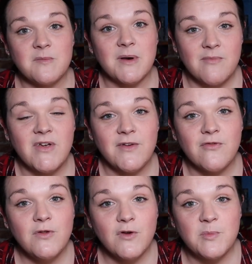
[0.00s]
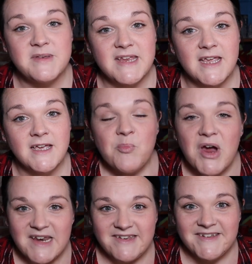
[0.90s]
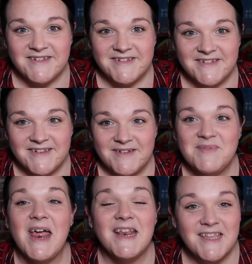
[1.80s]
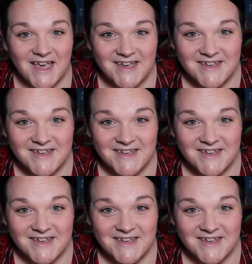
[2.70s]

but I'm ready for another cup of tea. Brit, I'm telling you.